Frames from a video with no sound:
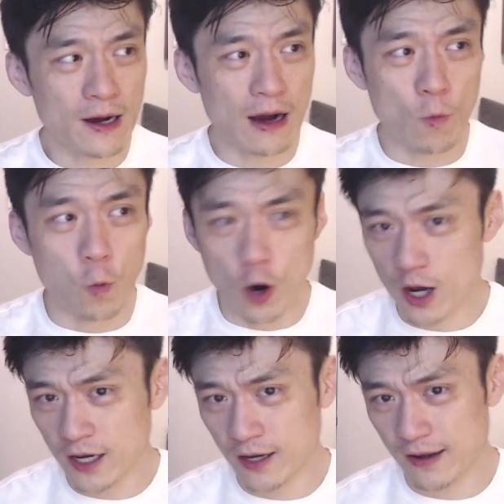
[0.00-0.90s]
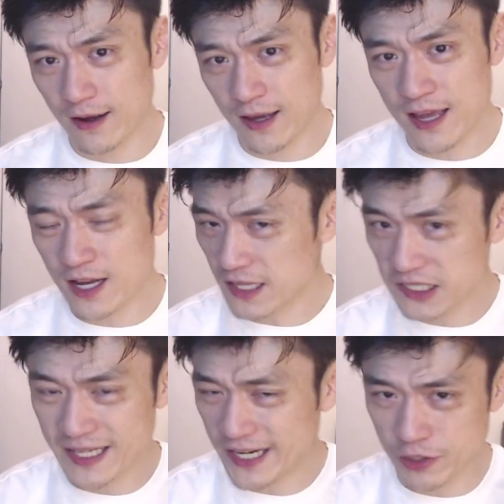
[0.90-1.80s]
work in an
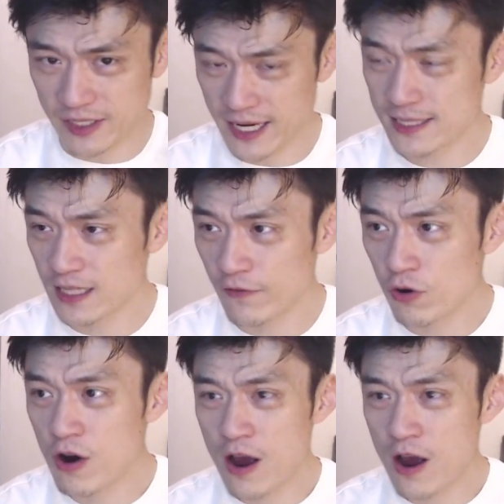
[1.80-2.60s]
international test level.